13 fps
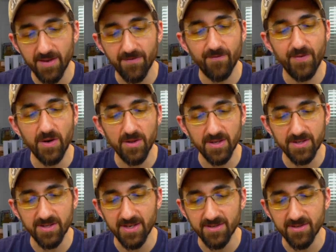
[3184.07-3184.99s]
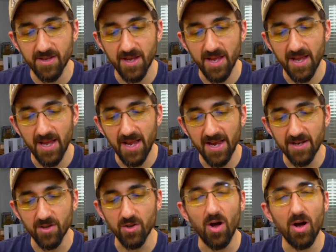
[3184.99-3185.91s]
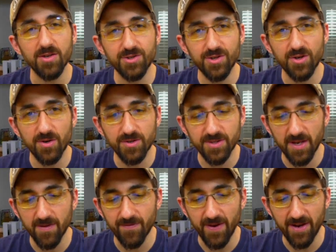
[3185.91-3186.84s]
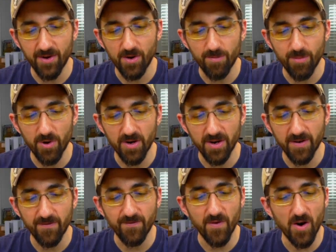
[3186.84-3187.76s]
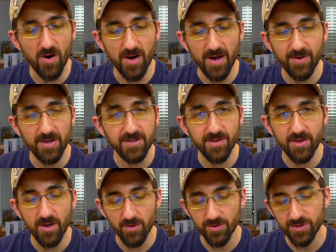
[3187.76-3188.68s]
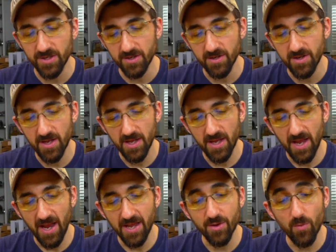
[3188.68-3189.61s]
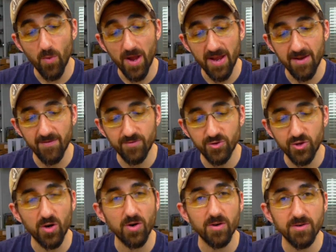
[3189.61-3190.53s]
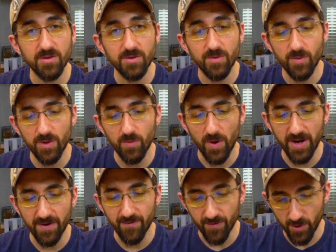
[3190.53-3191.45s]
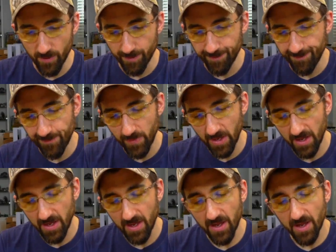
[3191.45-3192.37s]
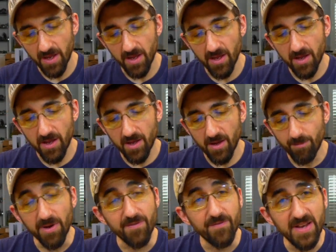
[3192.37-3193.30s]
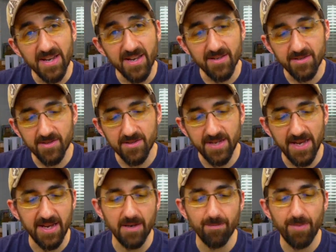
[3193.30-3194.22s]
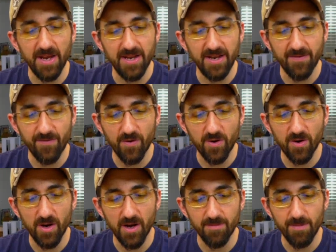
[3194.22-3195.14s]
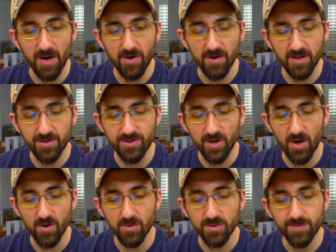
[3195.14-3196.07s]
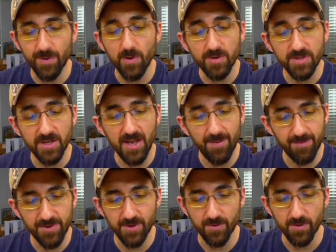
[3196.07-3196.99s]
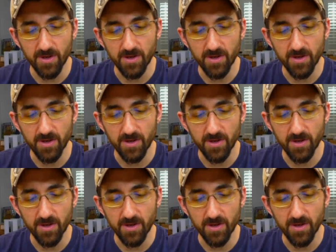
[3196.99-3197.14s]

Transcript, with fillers: fearlessness, and launched herself and her burden far out into the ocean, and the wave churned with white foam. But Venus, taking pity for her unmerited sorrow, spoke to Neptune